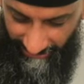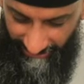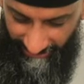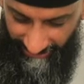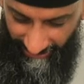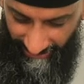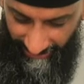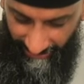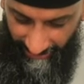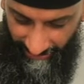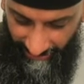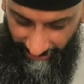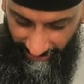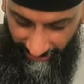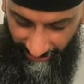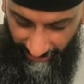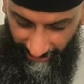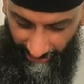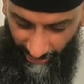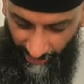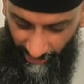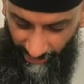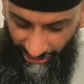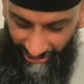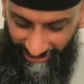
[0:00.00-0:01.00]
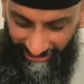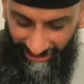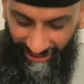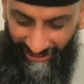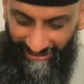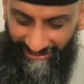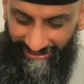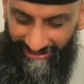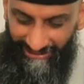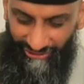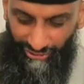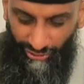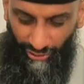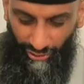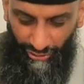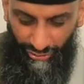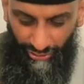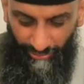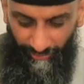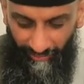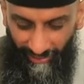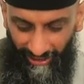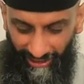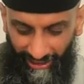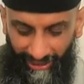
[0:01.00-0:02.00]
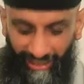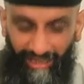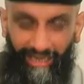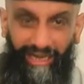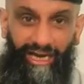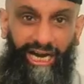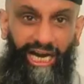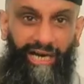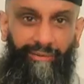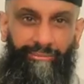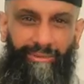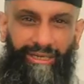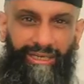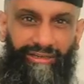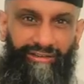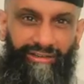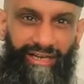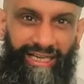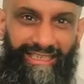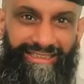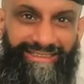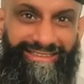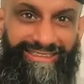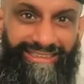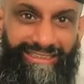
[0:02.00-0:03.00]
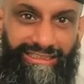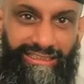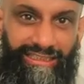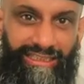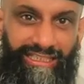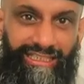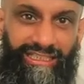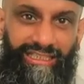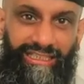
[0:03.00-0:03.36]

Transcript: set. On the side it's got some Arabic writing.